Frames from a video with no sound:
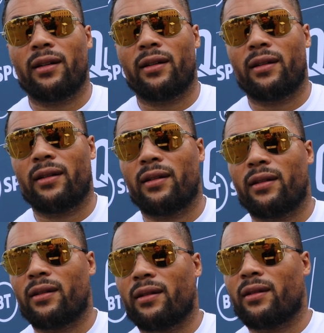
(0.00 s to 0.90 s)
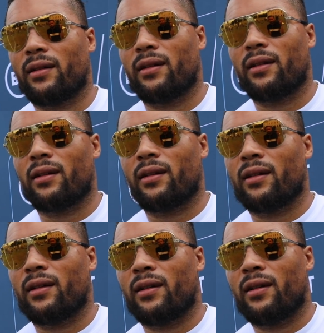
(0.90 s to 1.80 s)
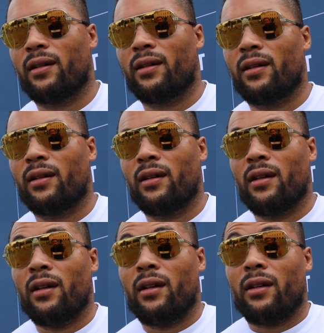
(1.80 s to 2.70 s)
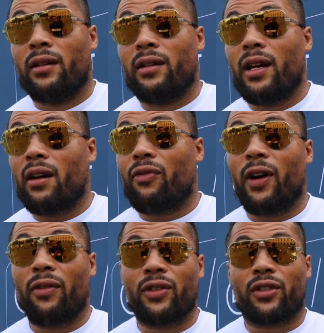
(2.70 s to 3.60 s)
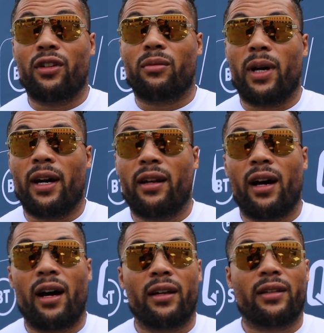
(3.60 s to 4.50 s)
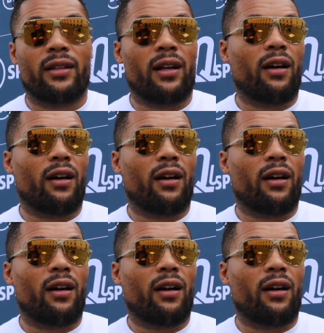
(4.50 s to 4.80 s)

they've got for for next month. Why? Yeah, is good, man. I, I